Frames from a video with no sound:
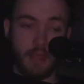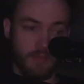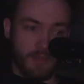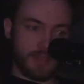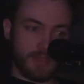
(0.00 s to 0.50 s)

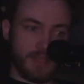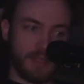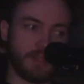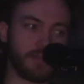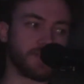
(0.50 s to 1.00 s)
This
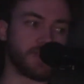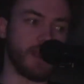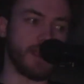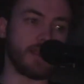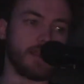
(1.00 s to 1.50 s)
is
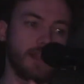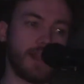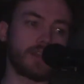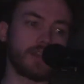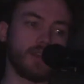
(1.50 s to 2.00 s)
a
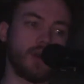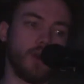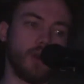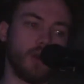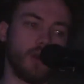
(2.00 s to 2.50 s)
collection
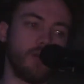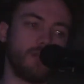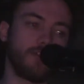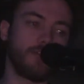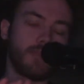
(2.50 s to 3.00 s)

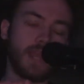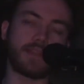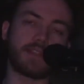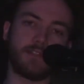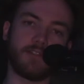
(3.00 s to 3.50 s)
of
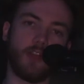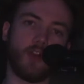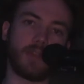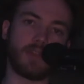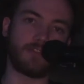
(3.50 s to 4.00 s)
pieces of
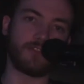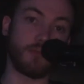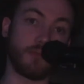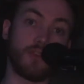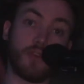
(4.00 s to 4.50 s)
filming from
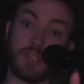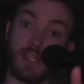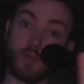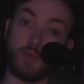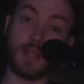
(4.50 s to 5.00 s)
across
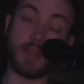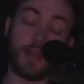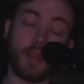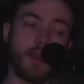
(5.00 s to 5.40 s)
this week.